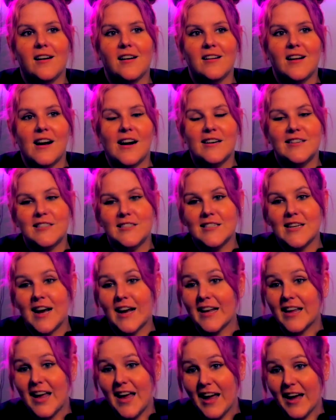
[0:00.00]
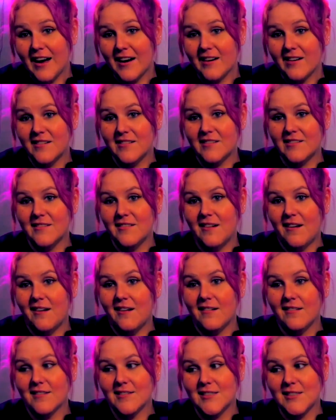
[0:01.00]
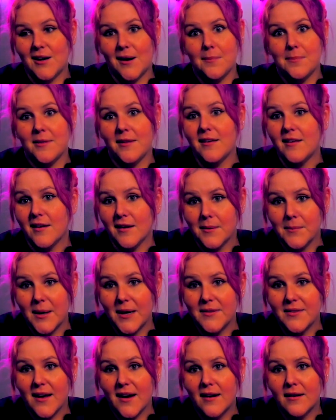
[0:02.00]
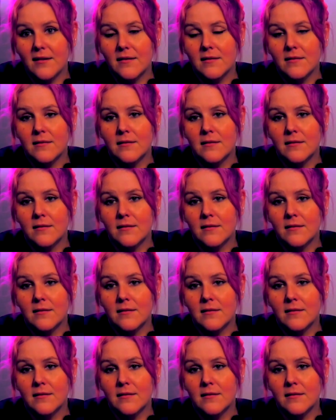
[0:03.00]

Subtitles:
I can't not stop thinking about that